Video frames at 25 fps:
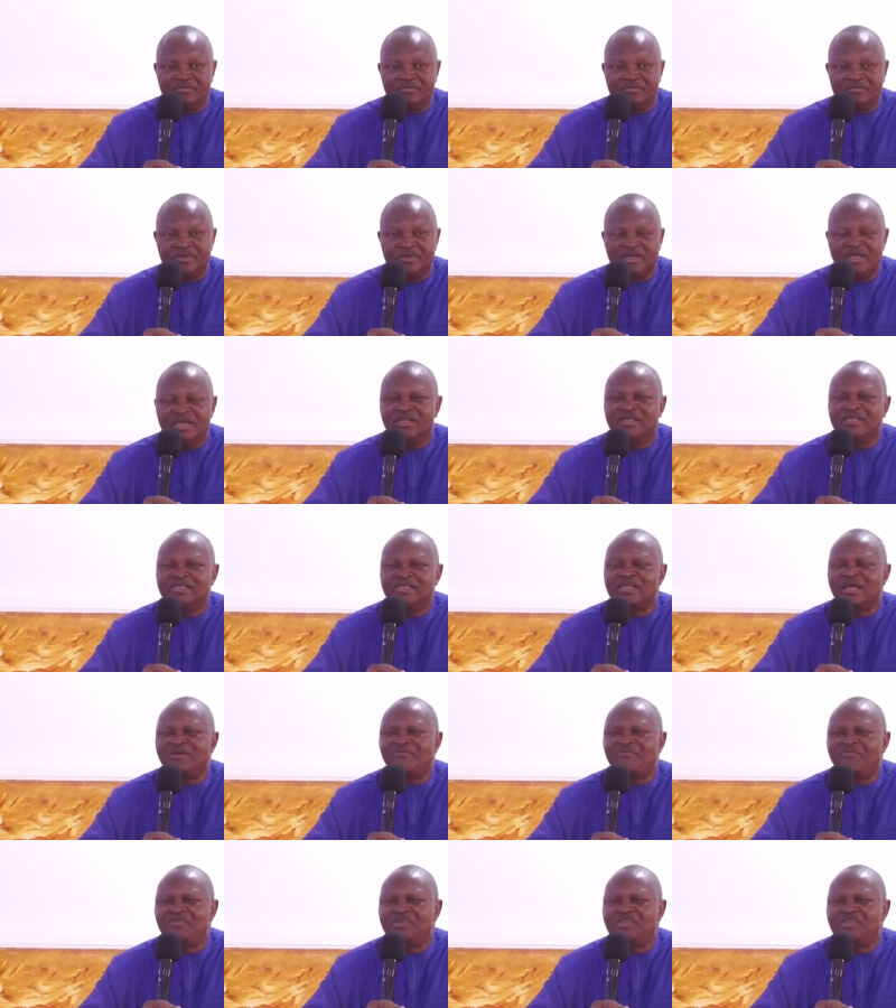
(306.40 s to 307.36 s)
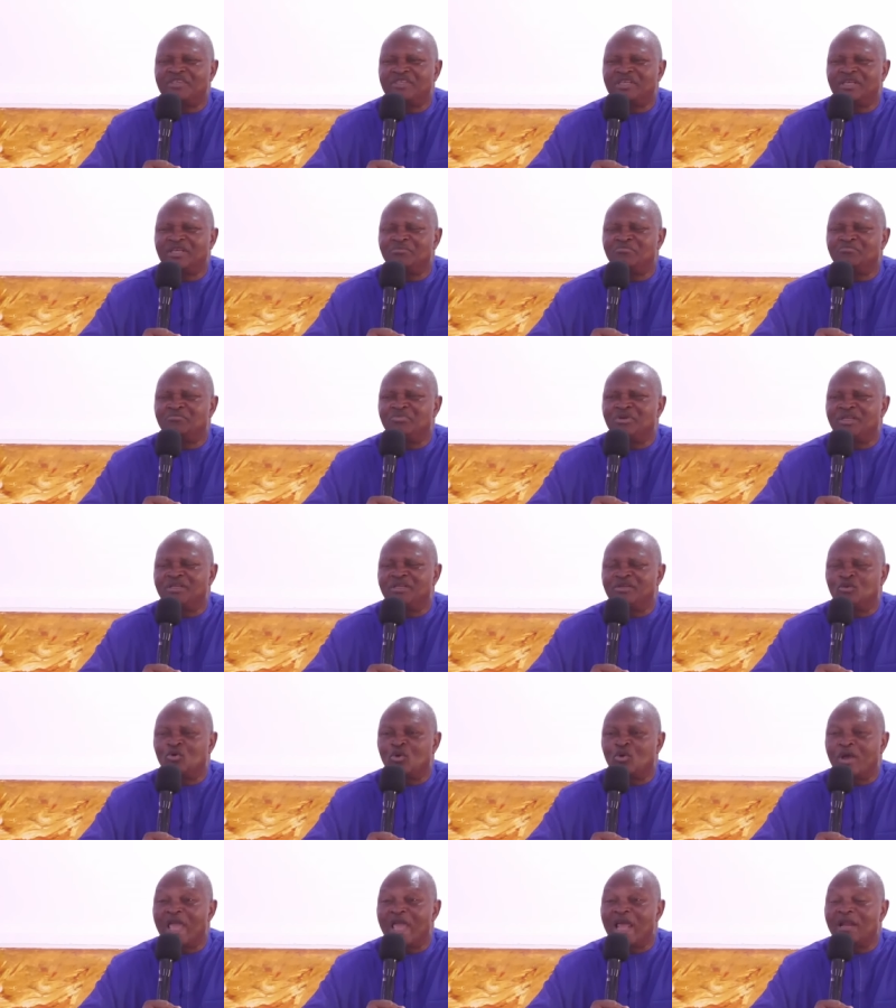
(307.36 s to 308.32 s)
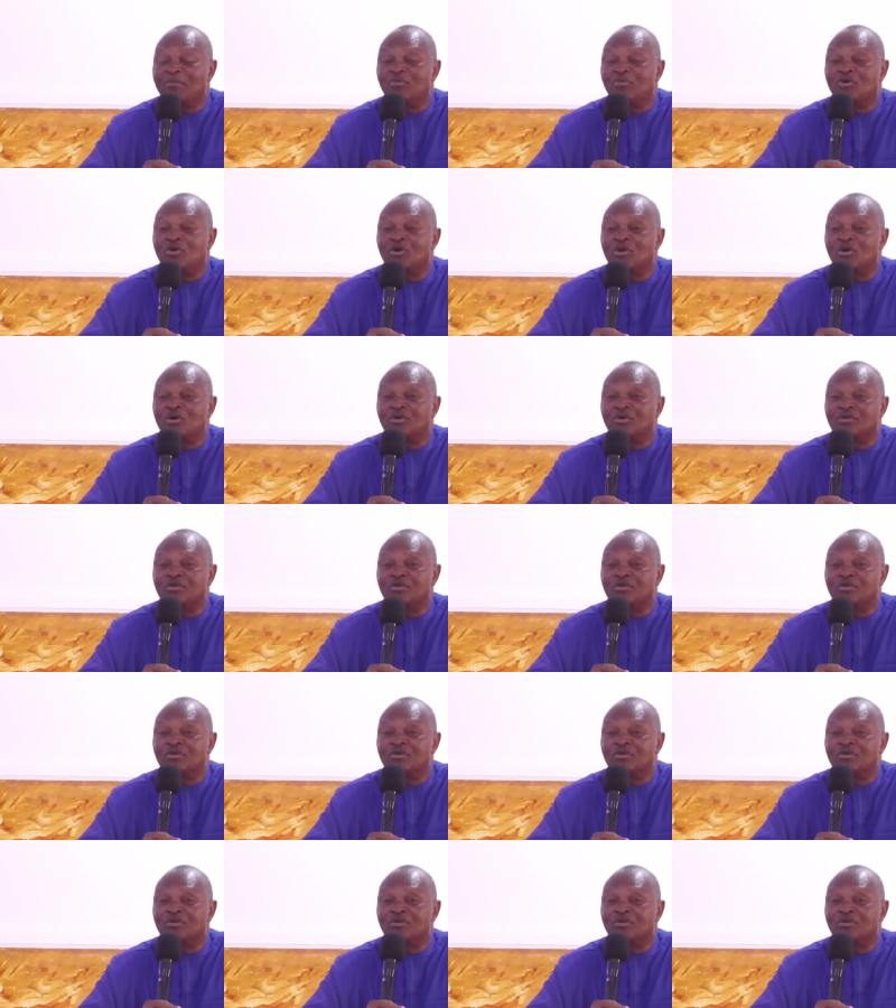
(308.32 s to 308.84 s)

insufficient brain to help God.